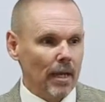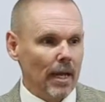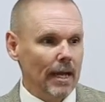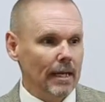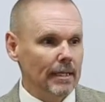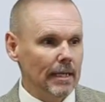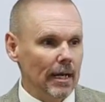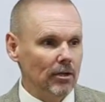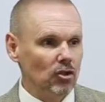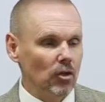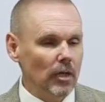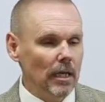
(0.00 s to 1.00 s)
And uh,
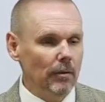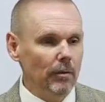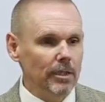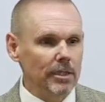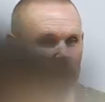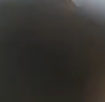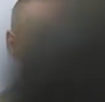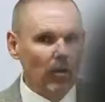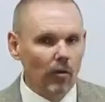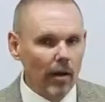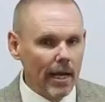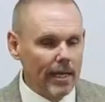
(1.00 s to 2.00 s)
so he was the
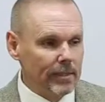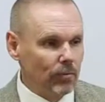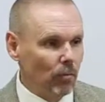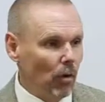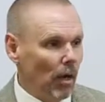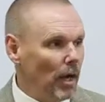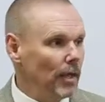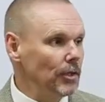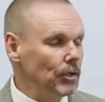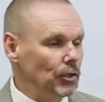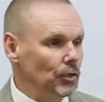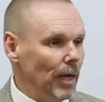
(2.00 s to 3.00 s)
great
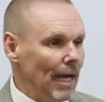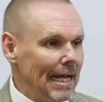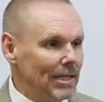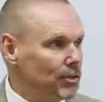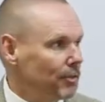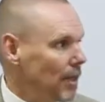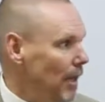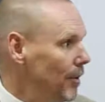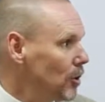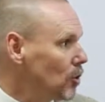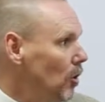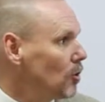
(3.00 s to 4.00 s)
one to ask to come
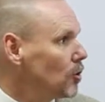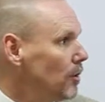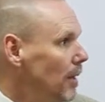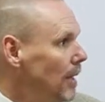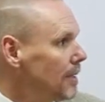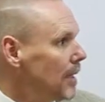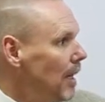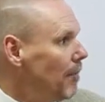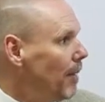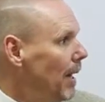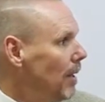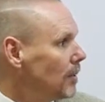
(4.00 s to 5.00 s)
and talk to us
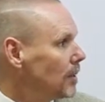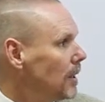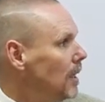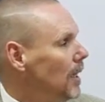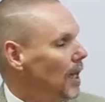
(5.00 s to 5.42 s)
about